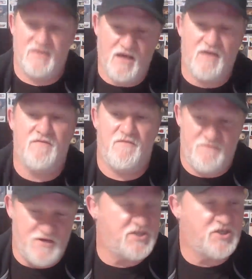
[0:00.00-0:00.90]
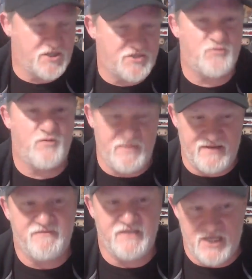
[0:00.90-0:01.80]
love fish hooks
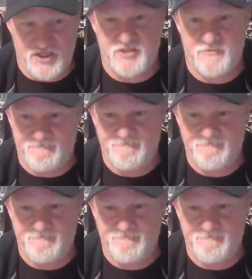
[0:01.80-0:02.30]
ripping flesh?